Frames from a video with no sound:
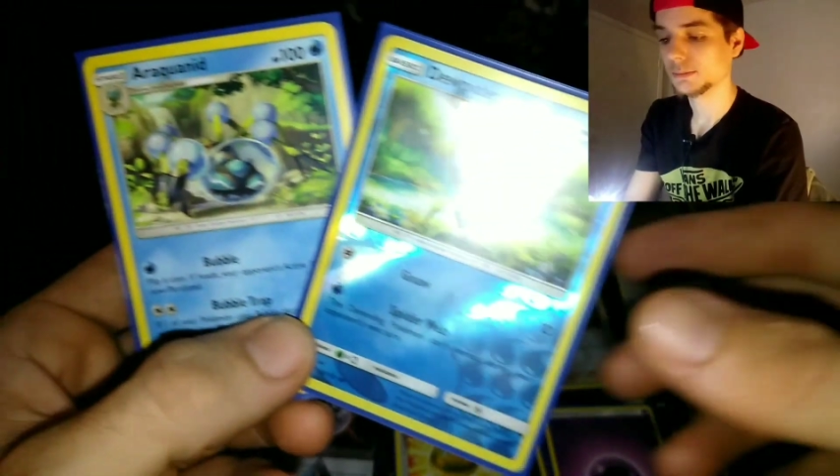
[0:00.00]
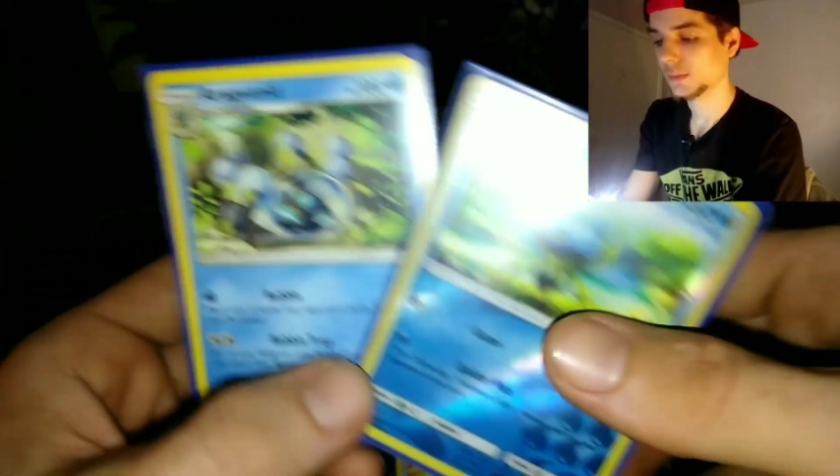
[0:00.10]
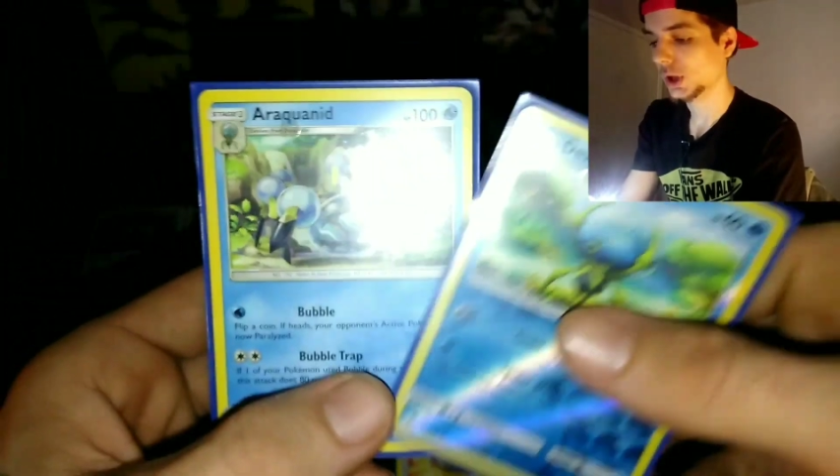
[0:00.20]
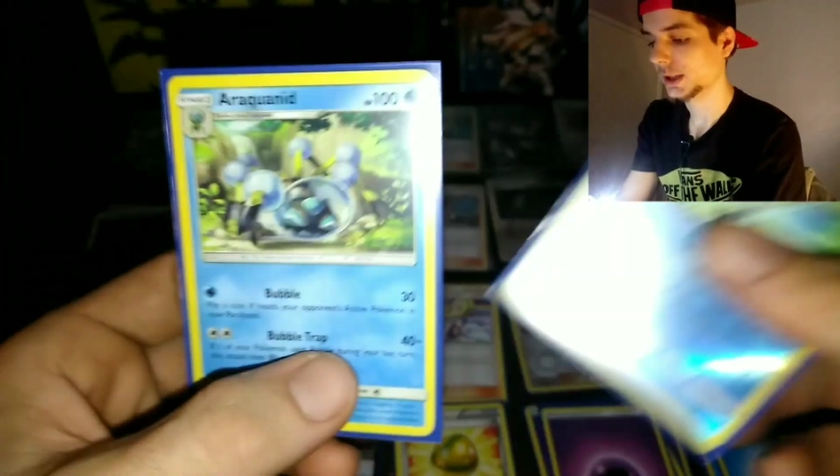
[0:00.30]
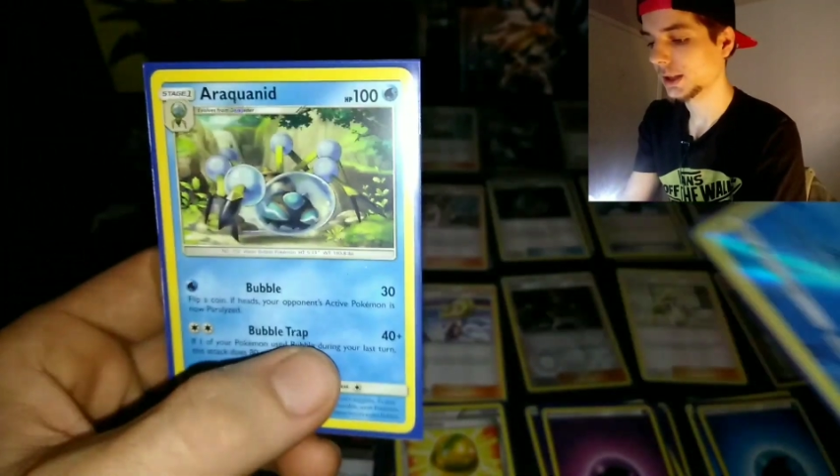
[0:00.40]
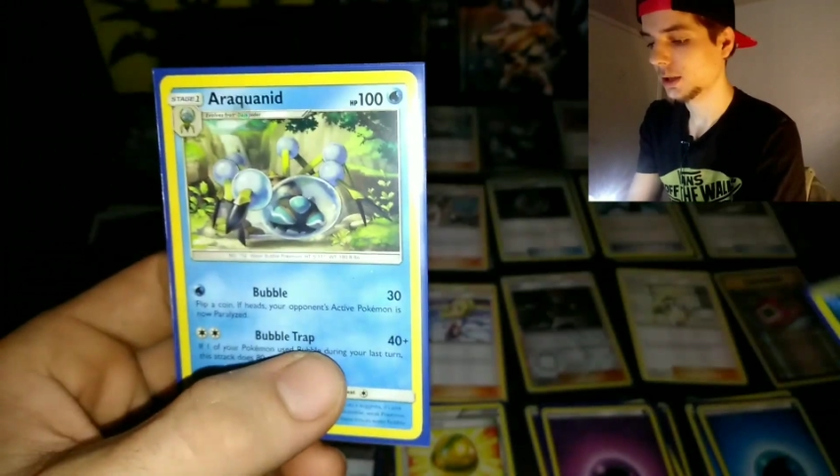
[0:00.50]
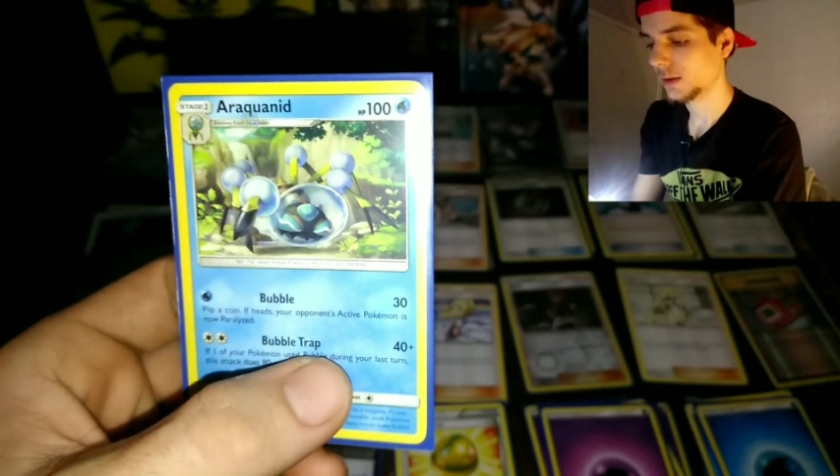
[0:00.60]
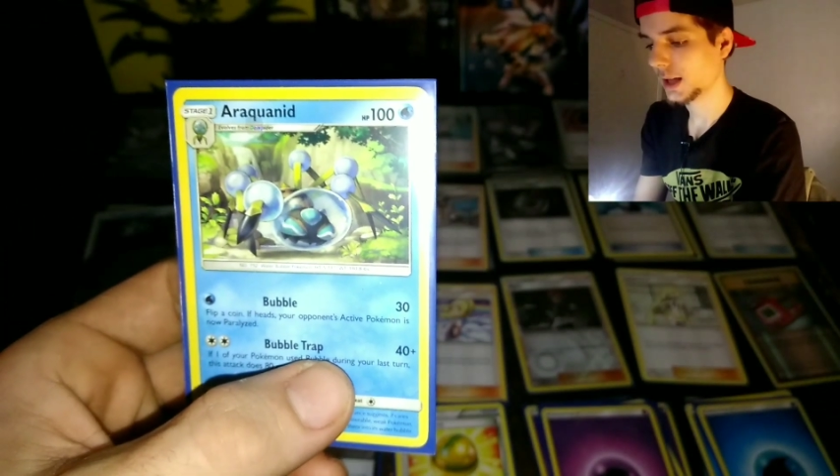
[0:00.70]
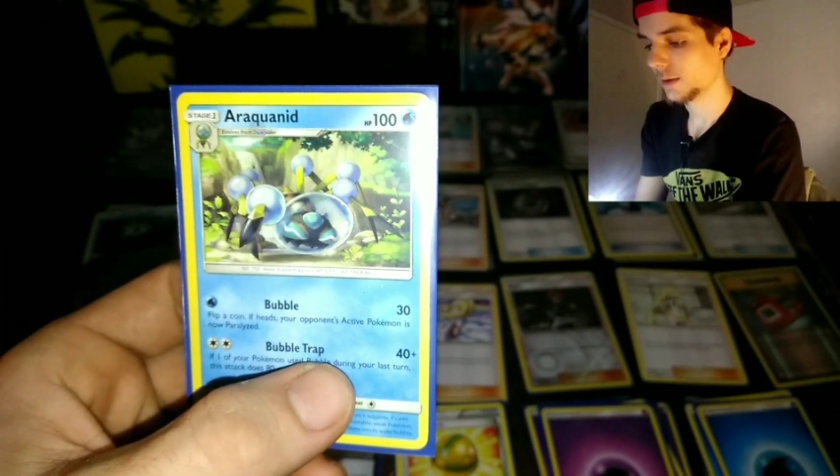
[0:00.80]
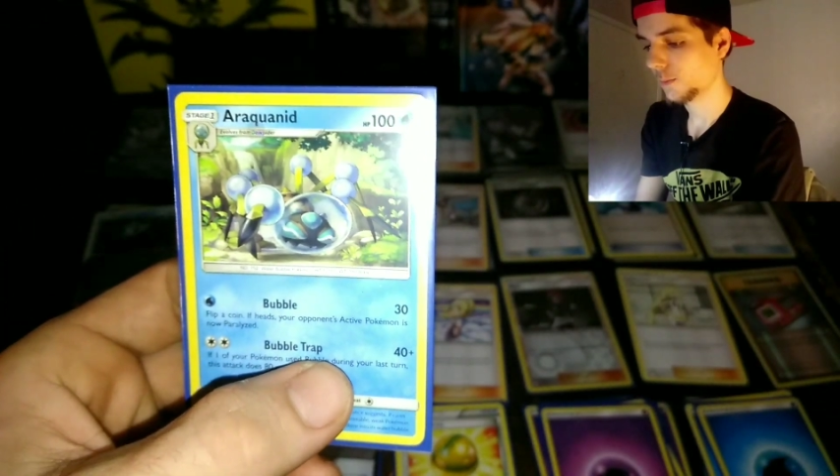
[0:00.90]
but I
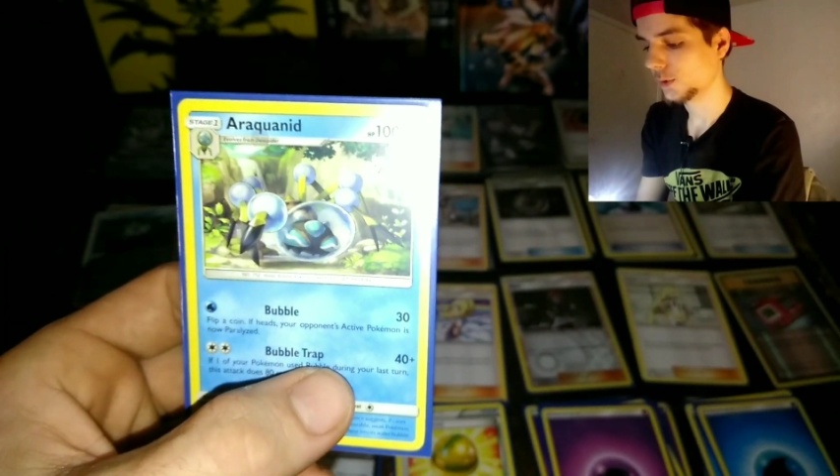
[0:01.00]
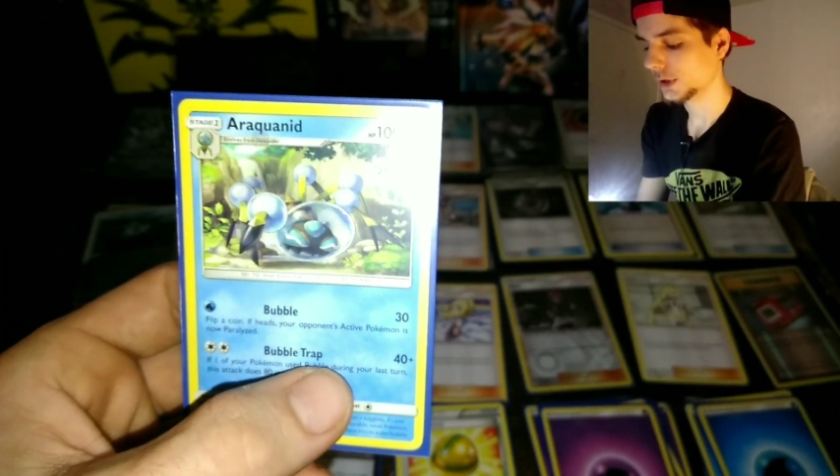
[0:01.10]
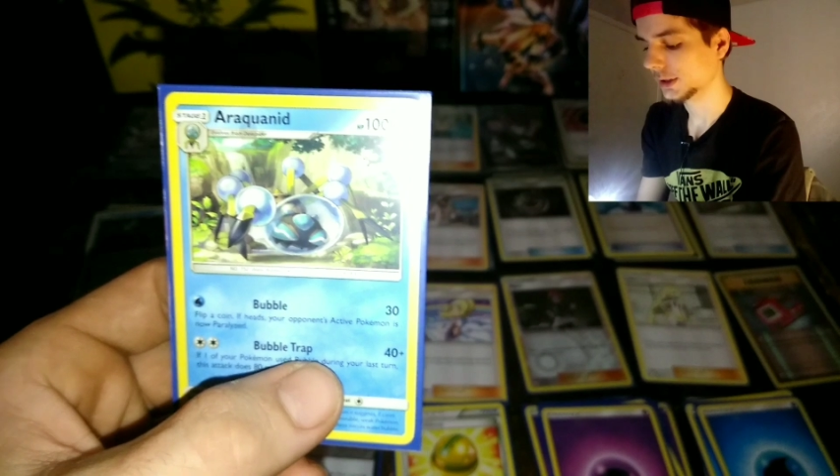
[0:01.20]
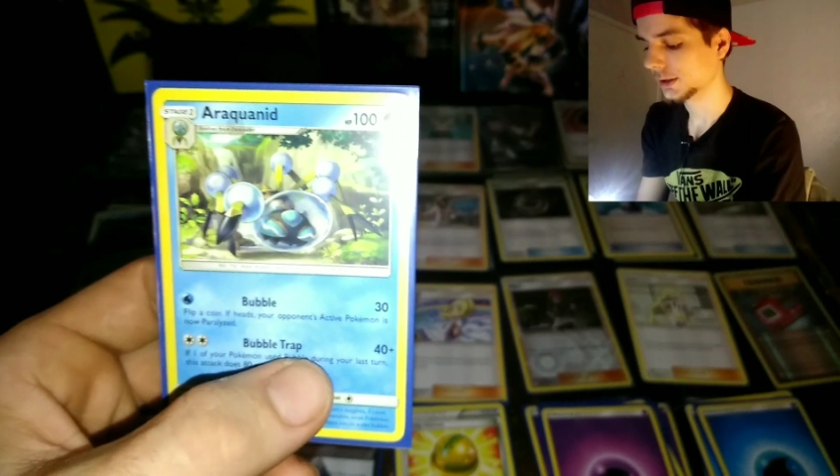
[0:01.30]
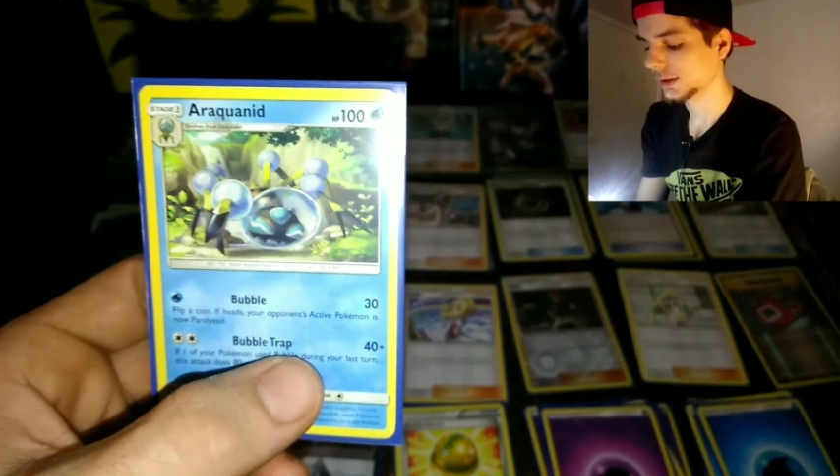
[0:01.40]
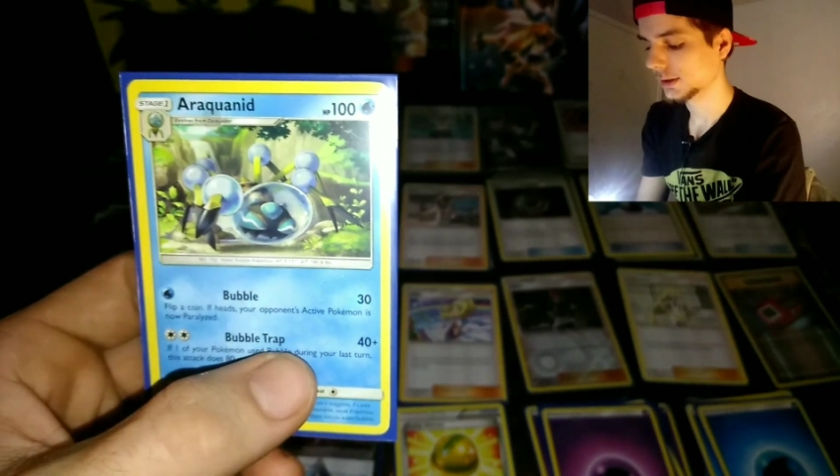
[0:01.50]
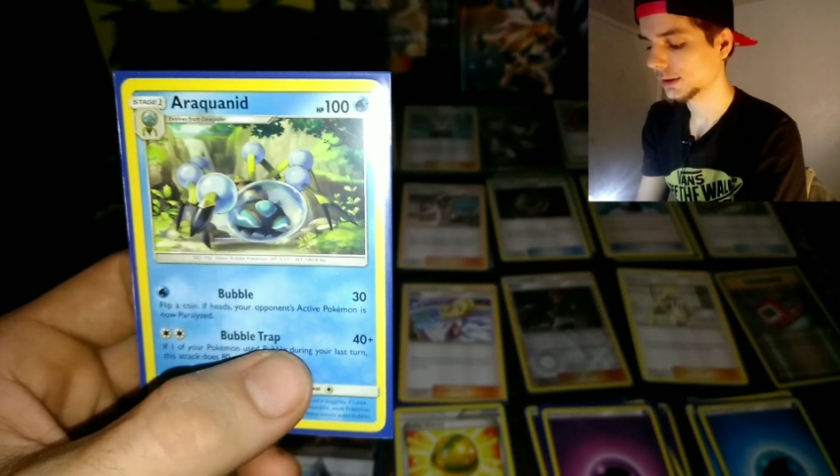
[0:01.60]
only have 1